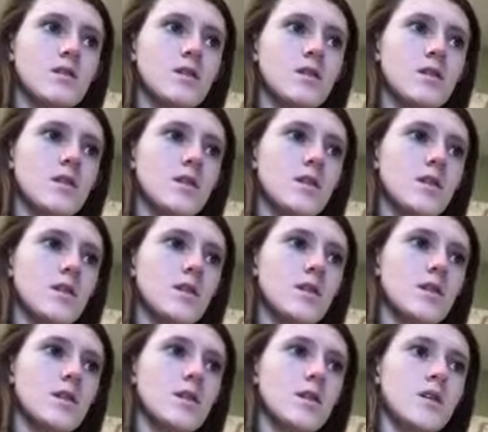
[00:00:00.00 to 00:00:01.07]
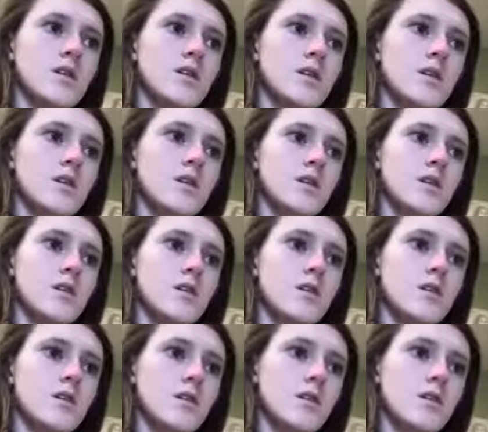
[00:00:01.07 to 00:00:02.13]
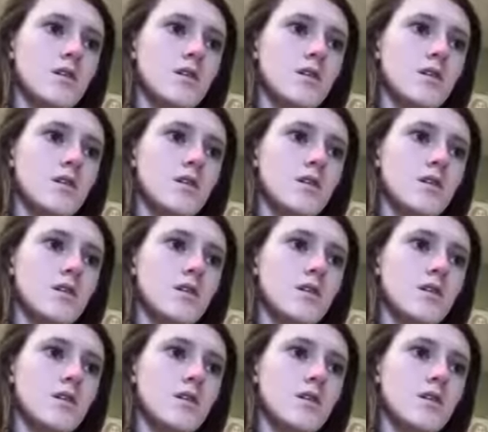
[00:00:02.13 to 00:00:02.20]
Nobody speaks.